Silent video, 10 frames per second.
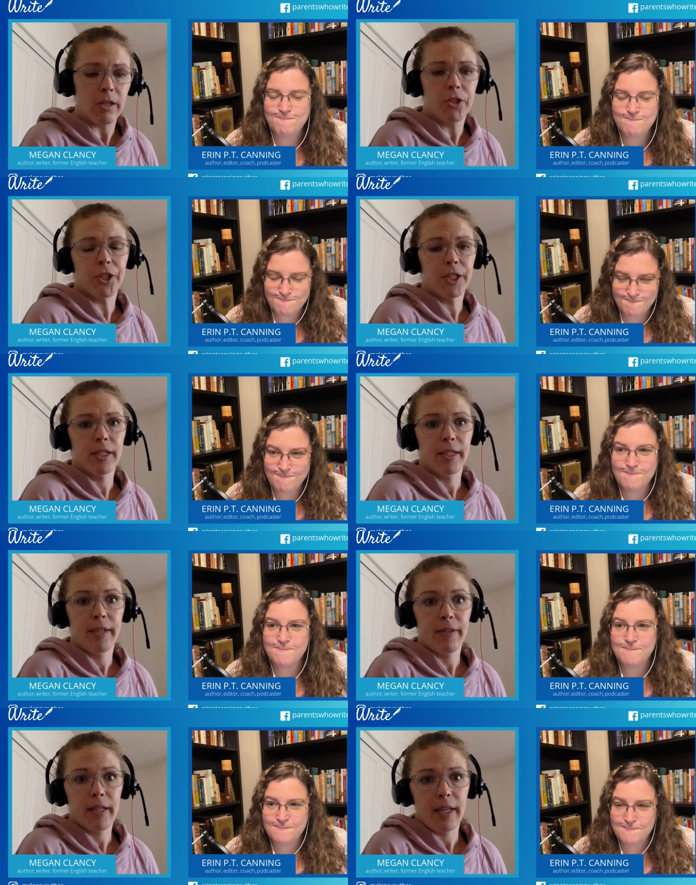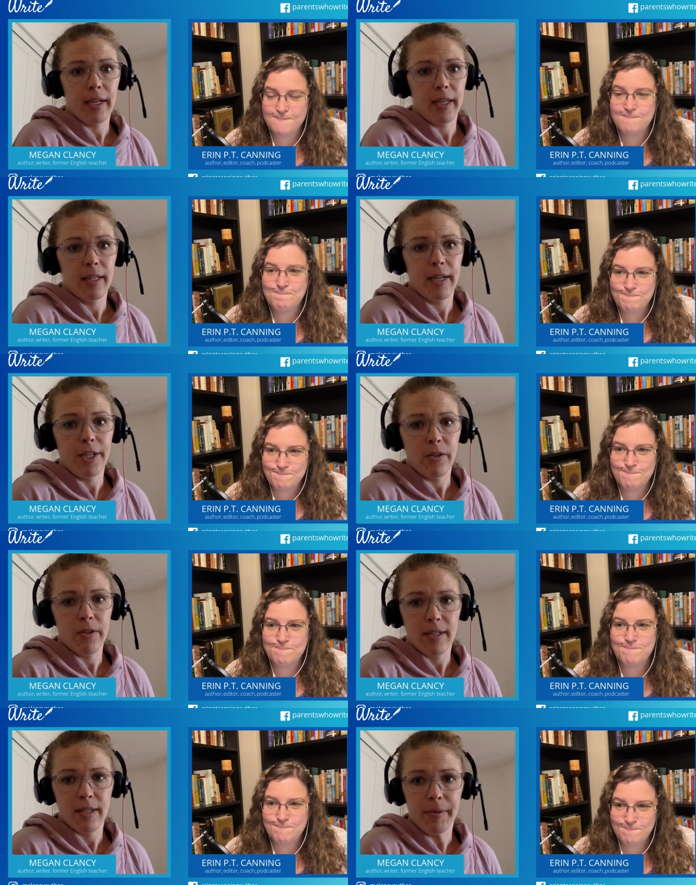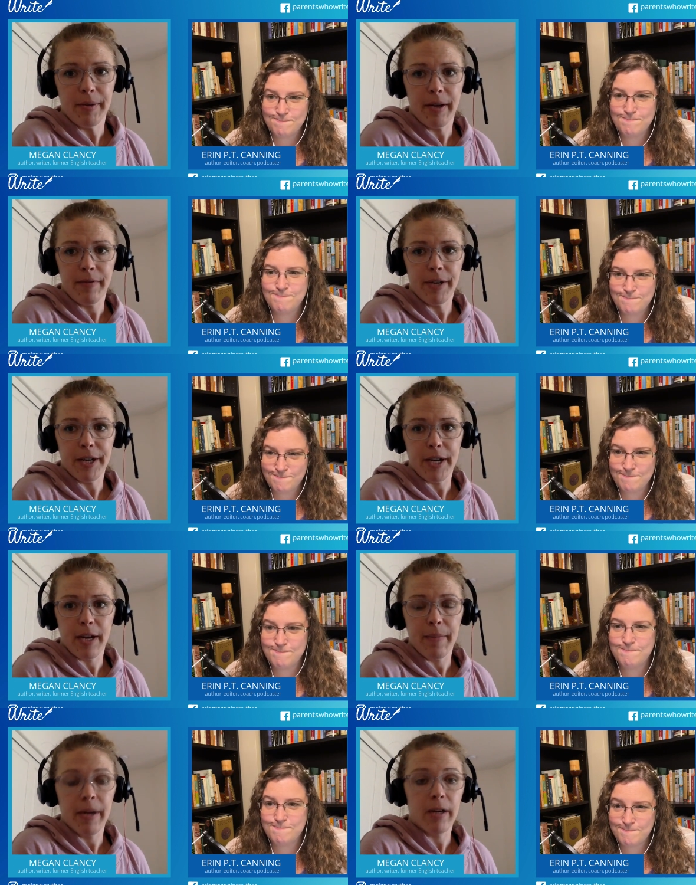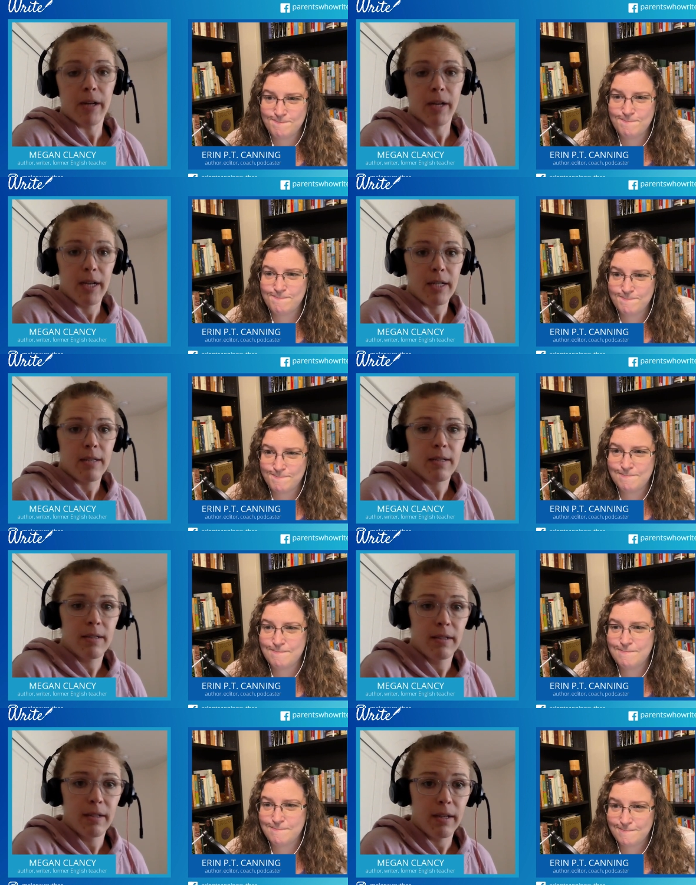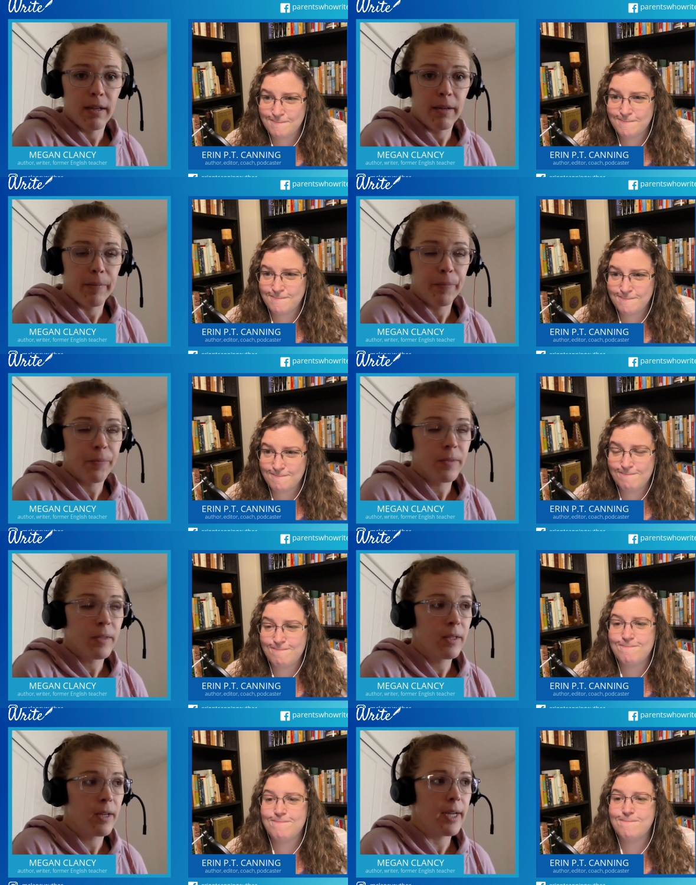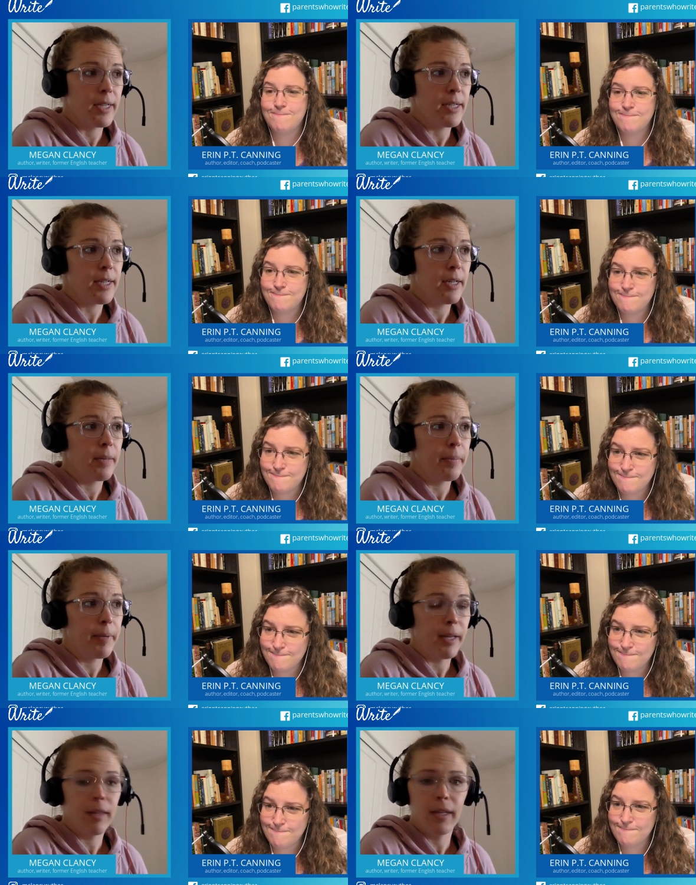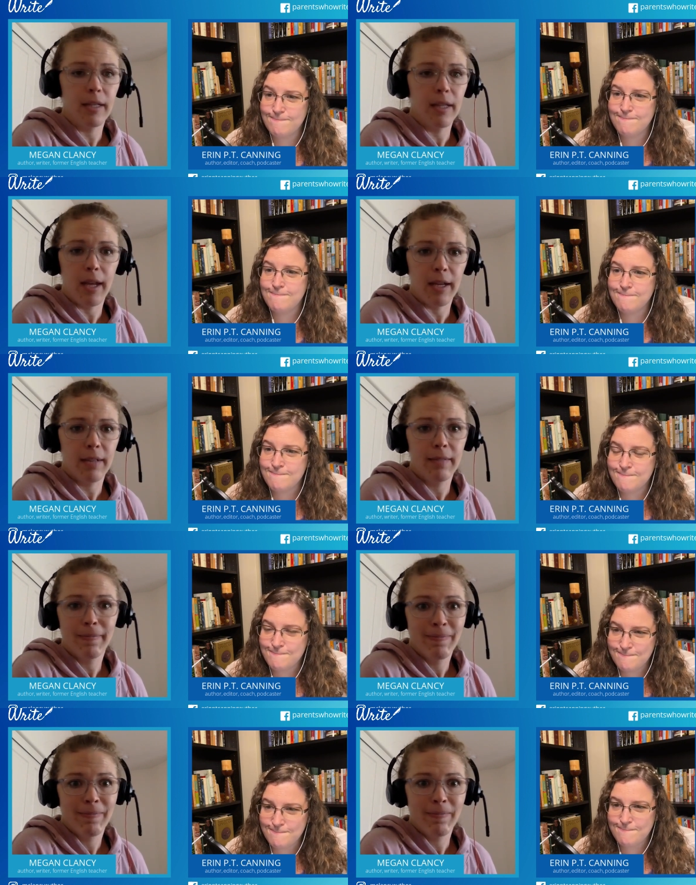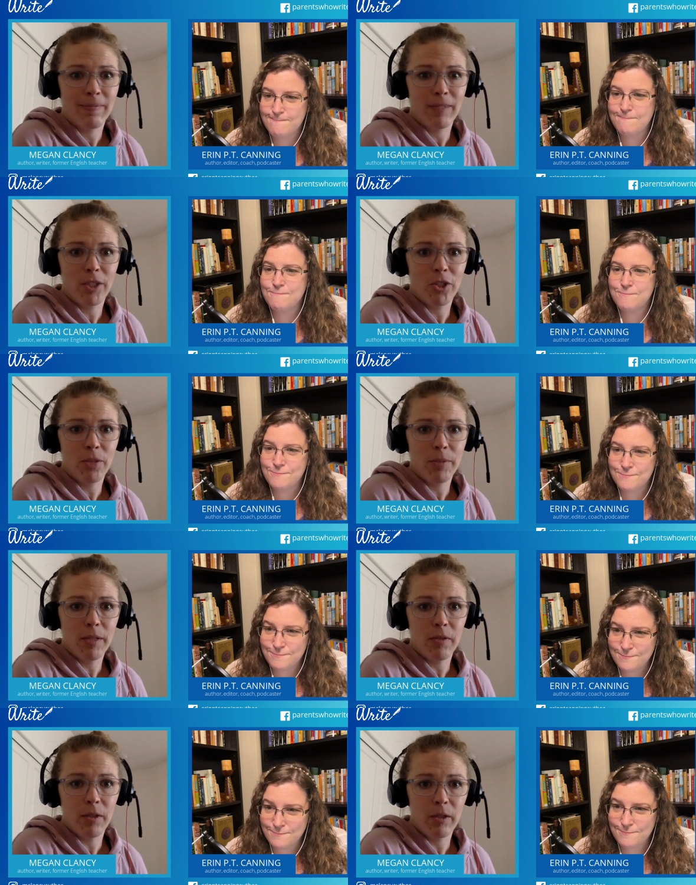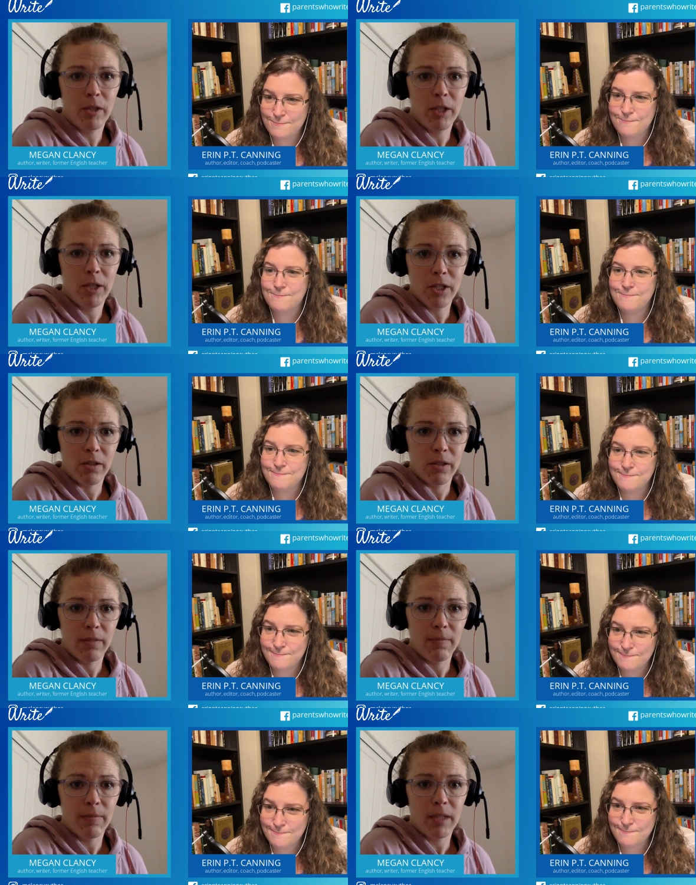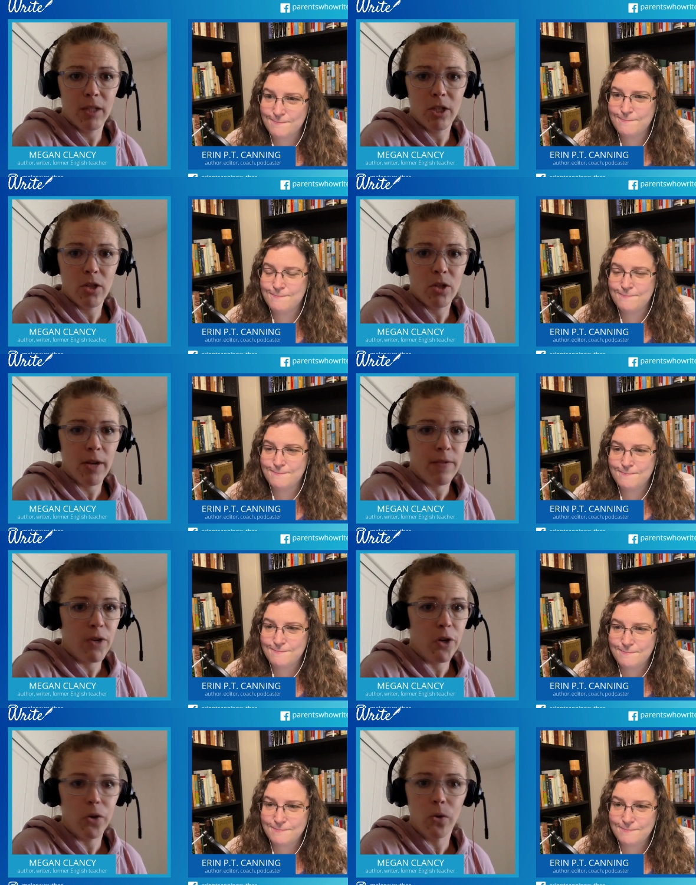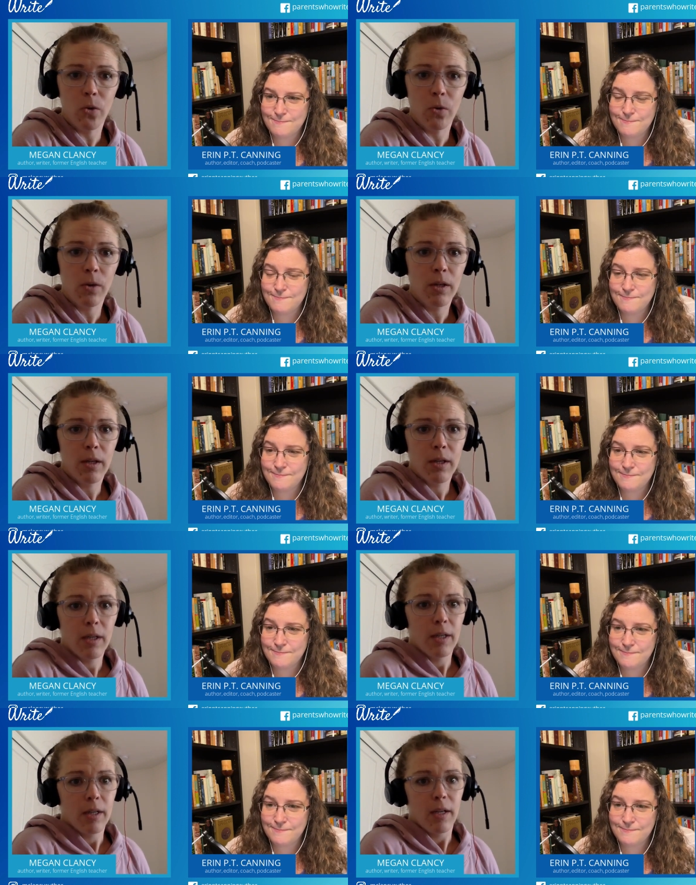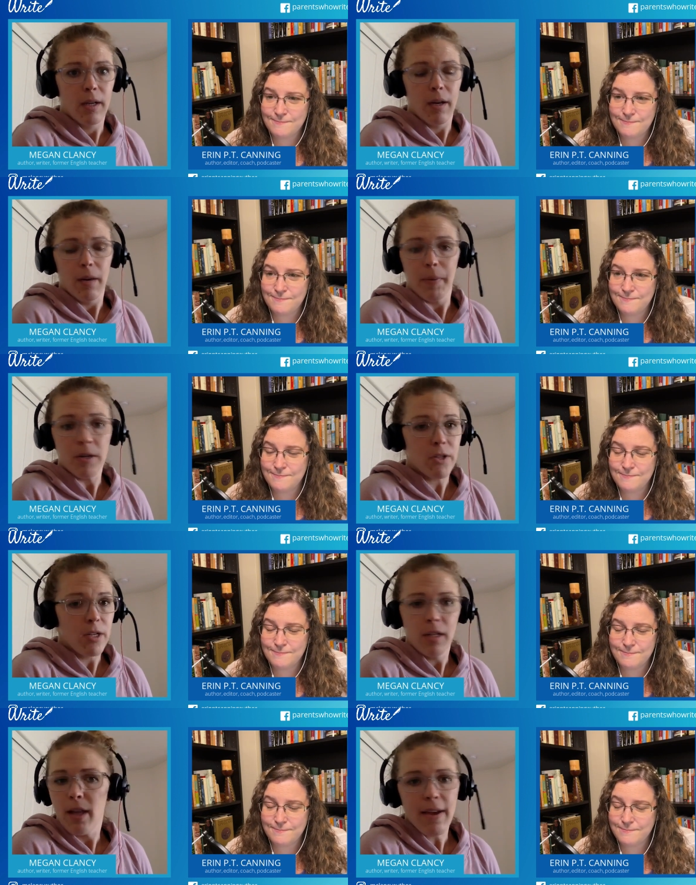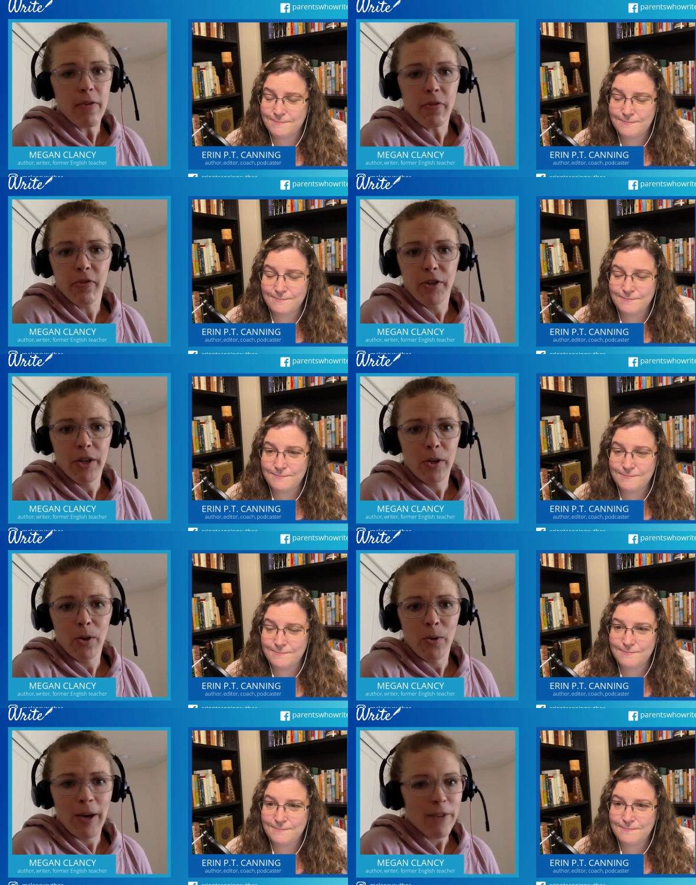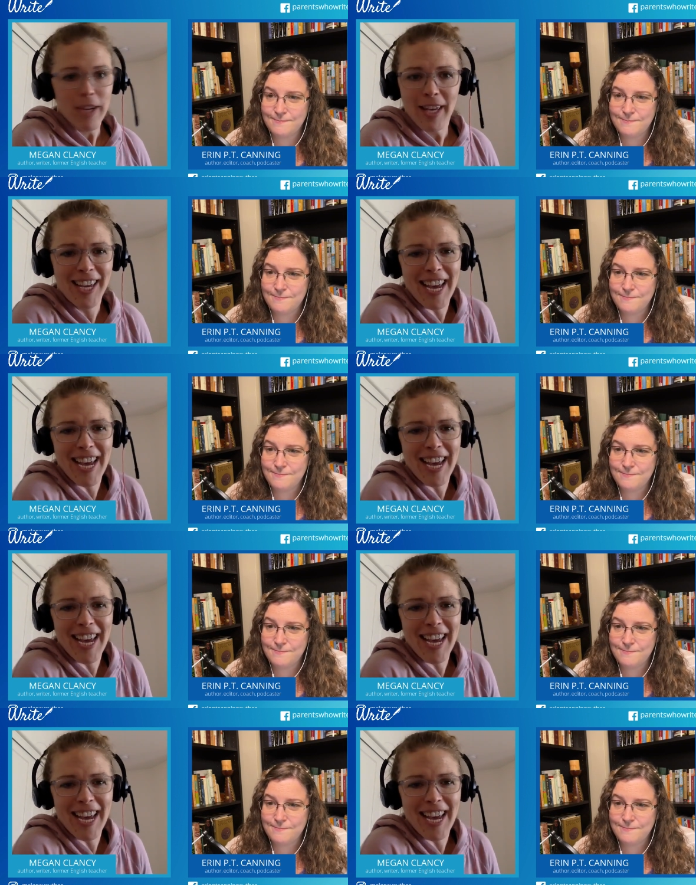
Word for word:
Speaker 1: culture and everything. And I know this is an, a very Americanized um, idea, but that like you should be devoted to your children. There, you should have no personal life know every